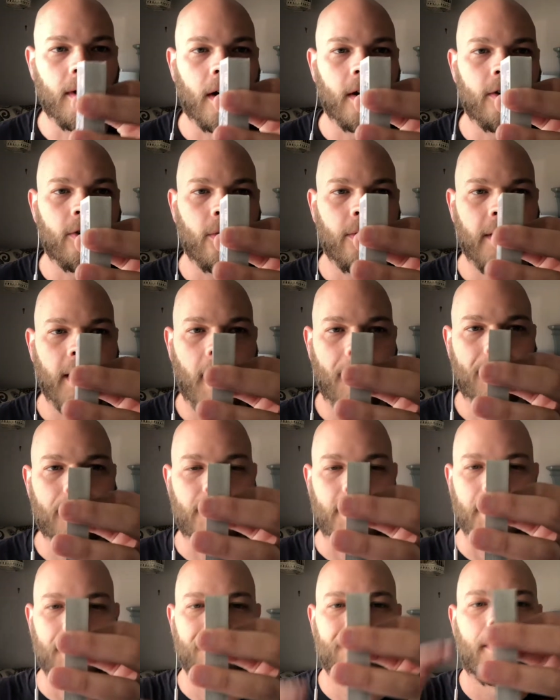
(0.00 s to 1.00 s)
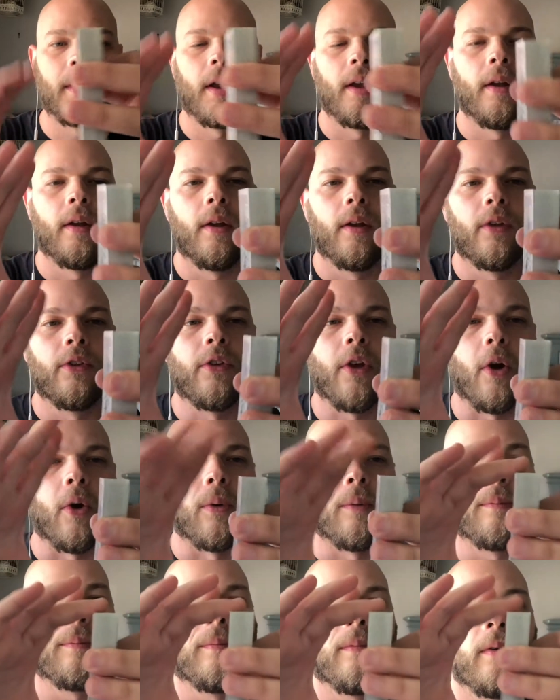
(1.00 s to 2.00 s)
do the opposite. So
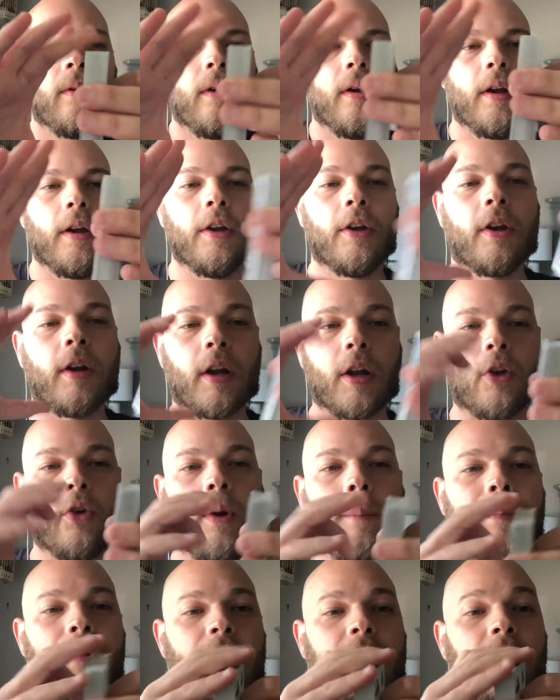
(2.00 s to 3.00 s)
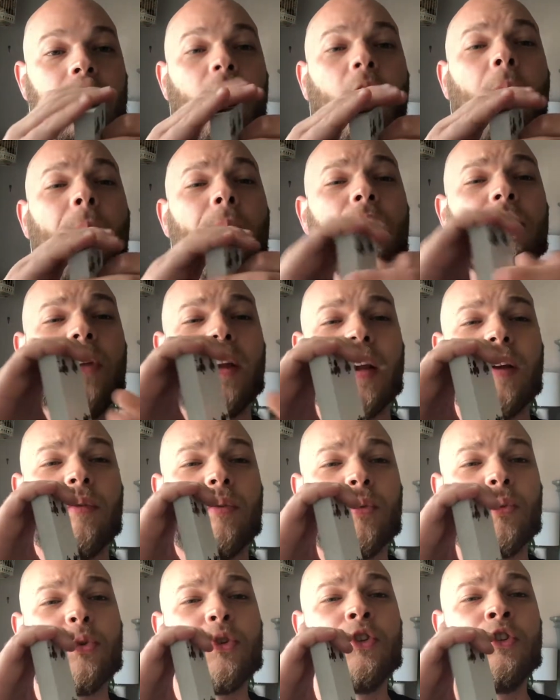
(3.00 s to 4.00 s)
you're going to grip this almost like a
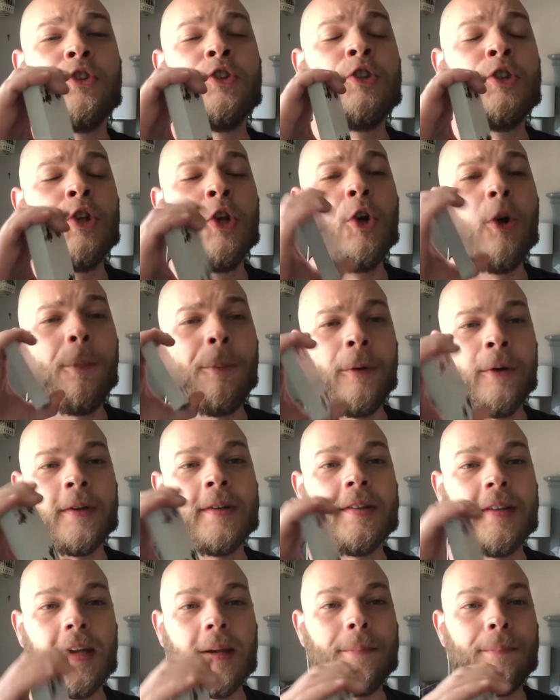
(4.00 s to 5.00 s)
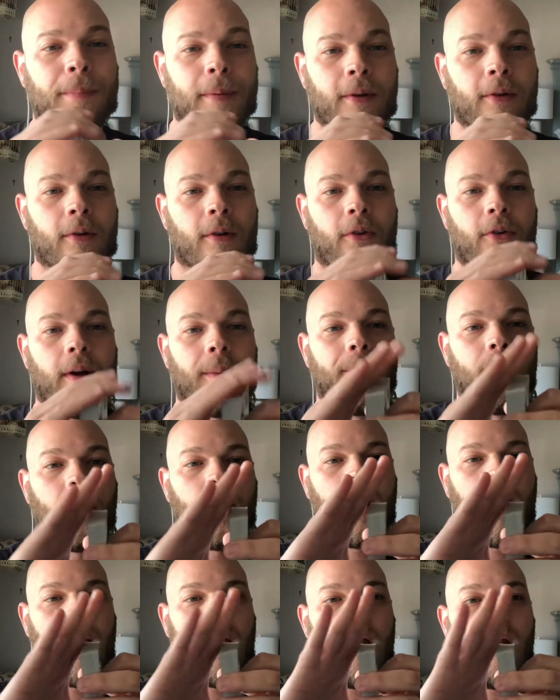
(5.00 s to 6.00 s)
super deep fiddle grip,
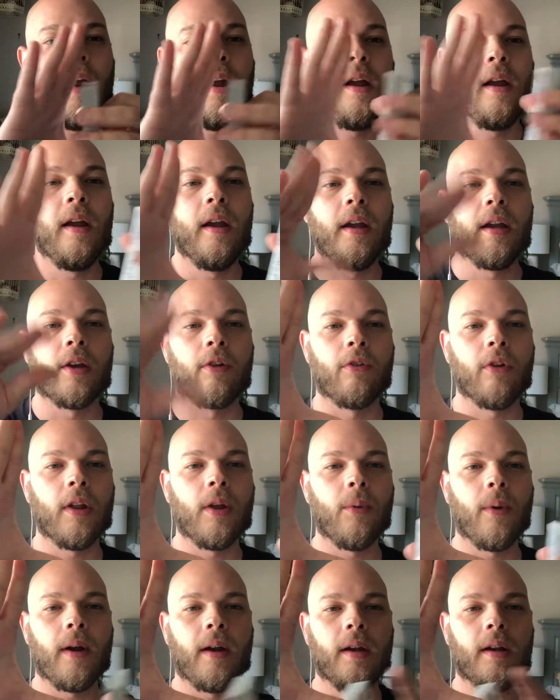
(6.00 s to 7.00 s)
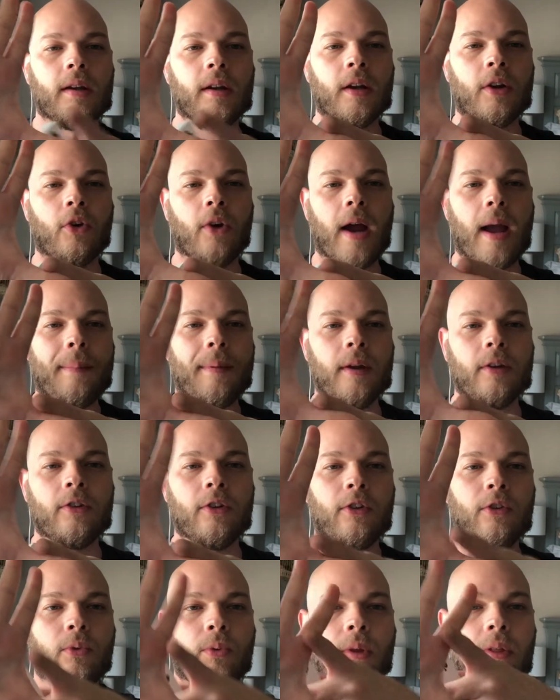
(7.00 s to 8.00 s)
okay? You're really wanting to grab it
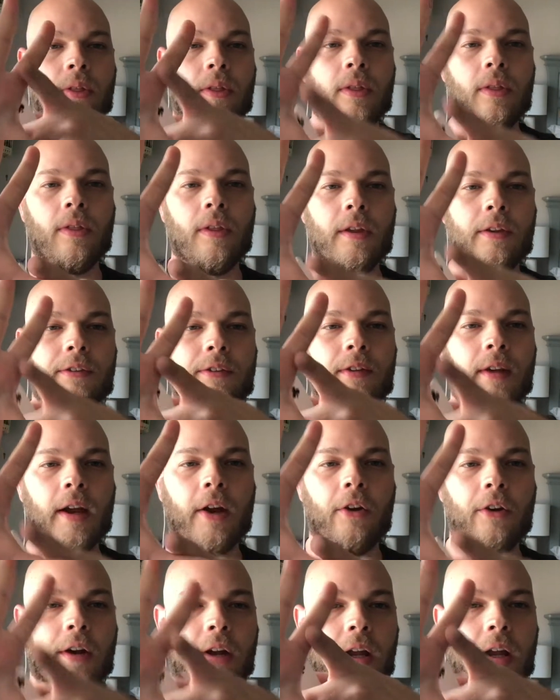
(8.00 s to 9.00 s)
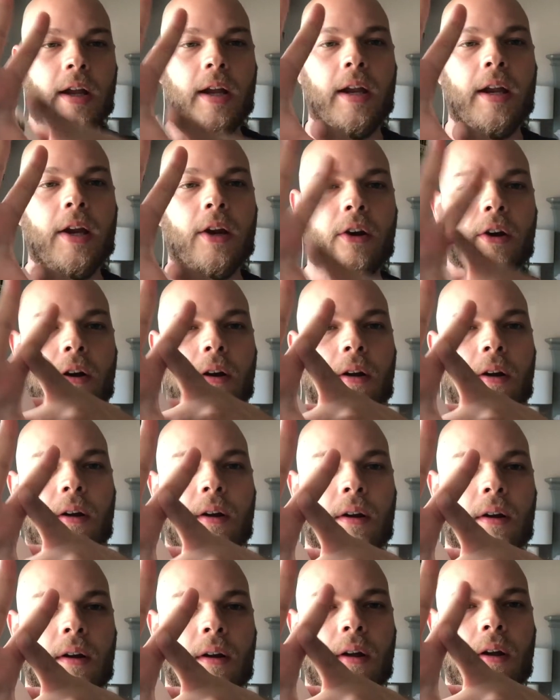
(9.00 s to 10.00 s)
just with this area here
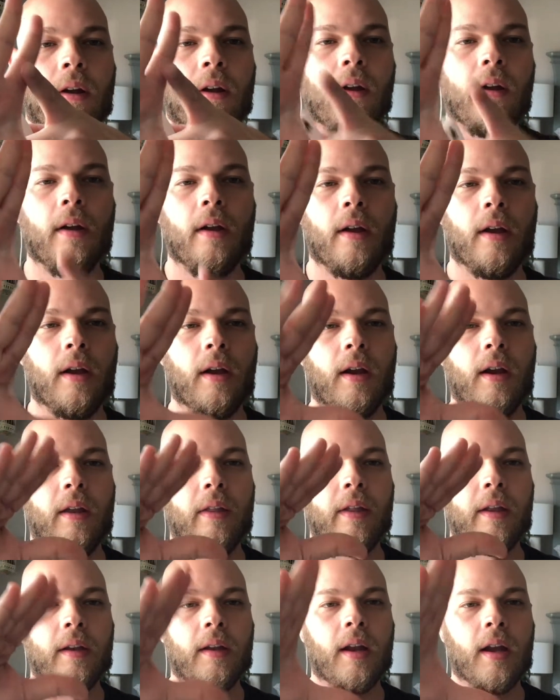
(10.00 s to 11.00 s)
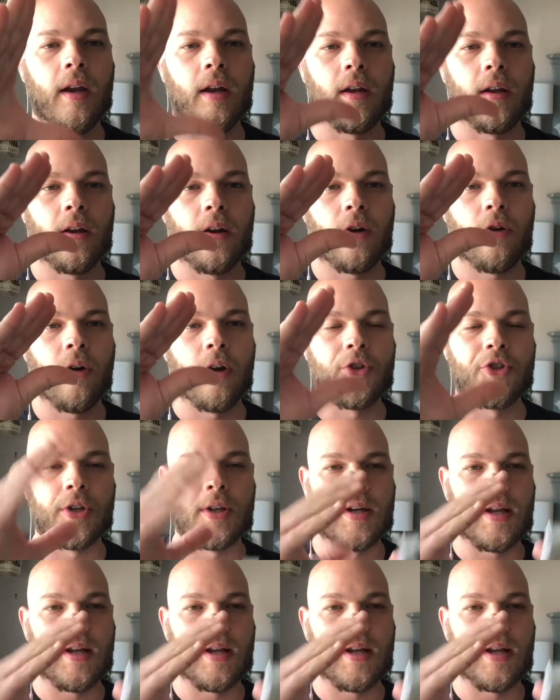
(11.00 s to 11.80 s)
and then kind of crunch it